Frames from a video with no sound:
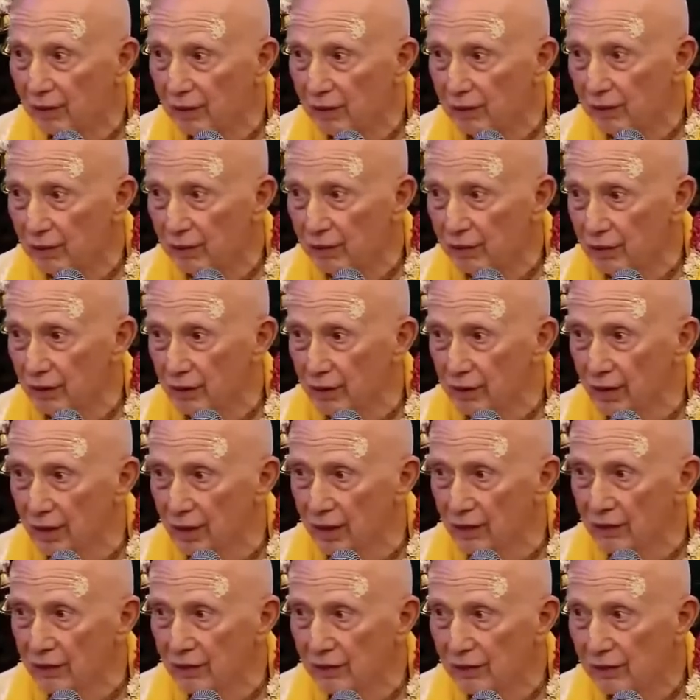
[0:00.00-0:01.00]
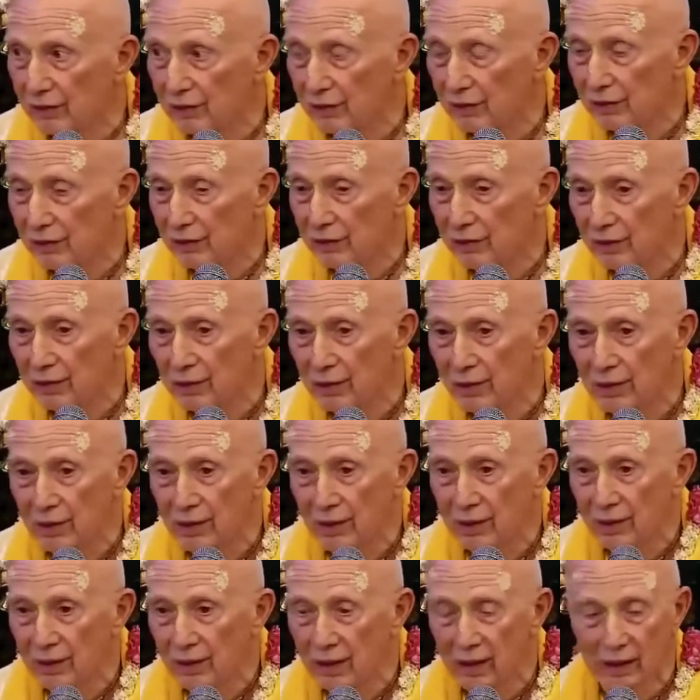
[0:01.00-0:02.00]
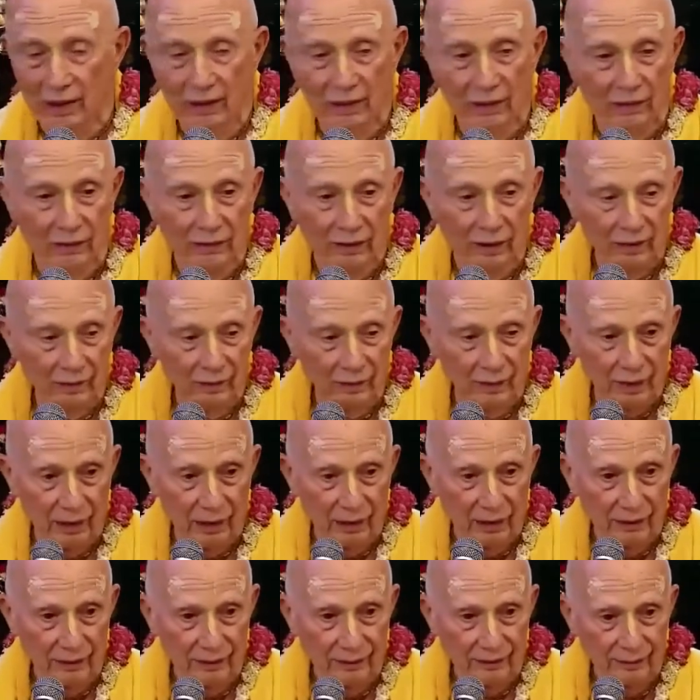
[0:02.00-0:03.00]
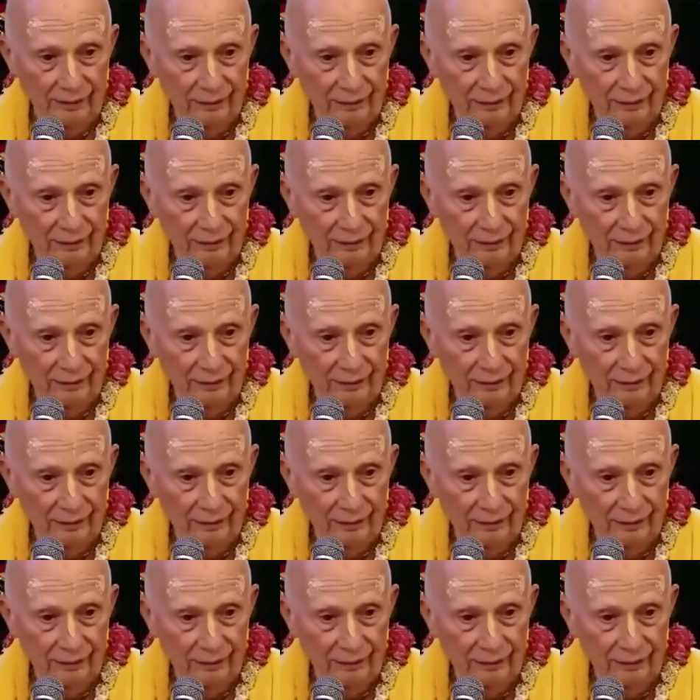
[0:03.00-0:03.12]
to Krishna consciousness. Now look at me.